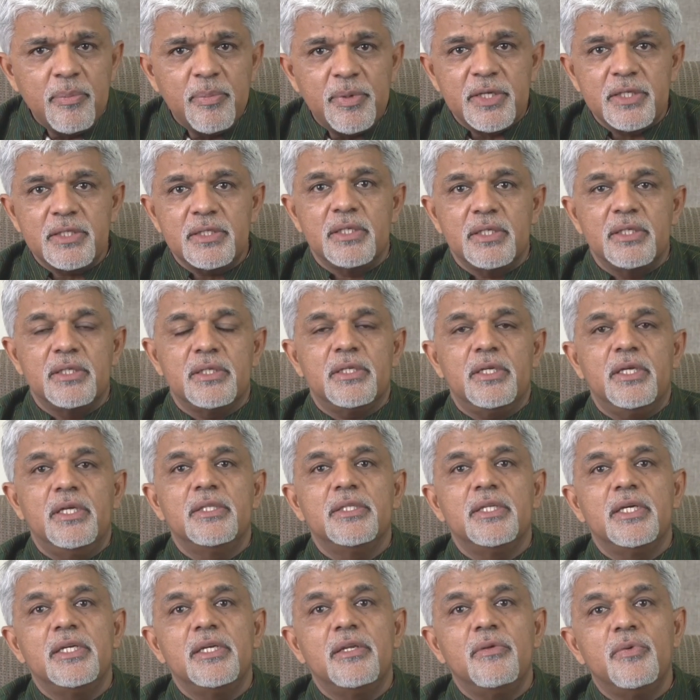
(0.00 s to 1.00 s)
present
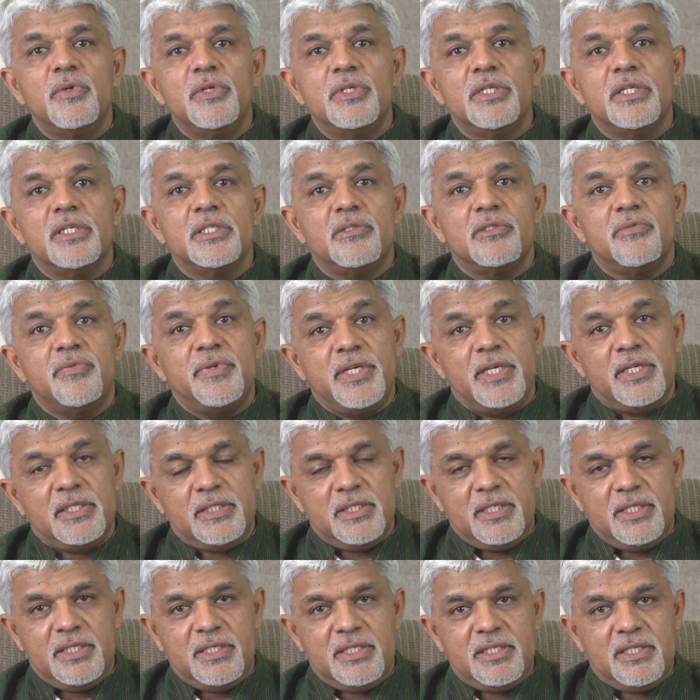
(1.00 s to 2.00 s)
in the individuals we
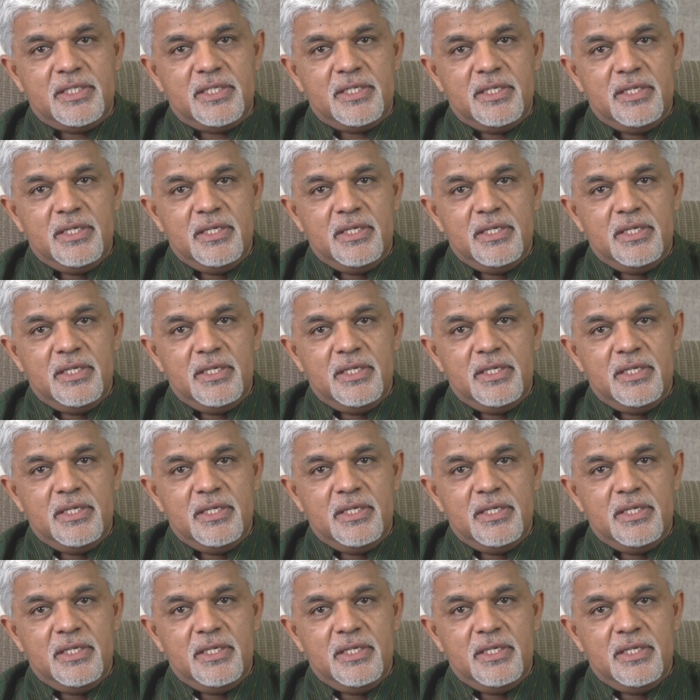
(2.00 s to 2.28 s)
assessed.